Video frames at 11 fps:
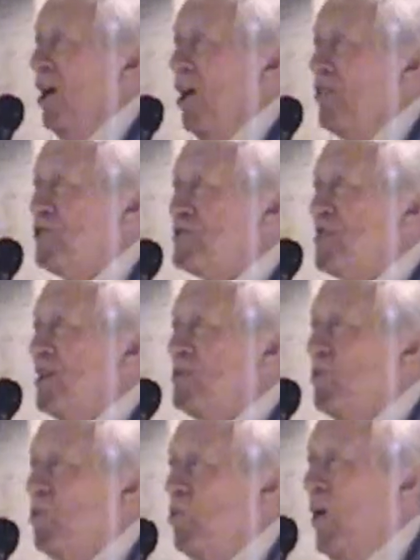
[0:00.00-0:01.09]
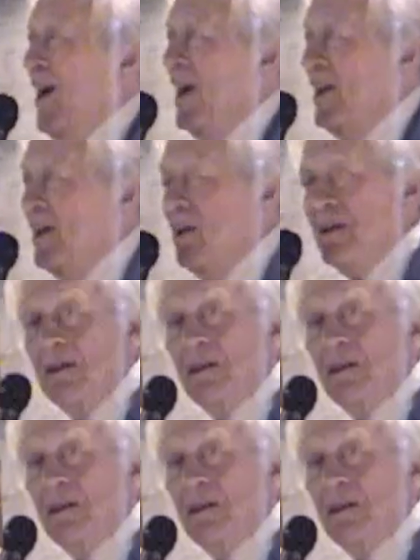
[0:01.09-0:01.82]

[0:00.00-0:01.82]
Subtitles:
Arthur said, "Why?"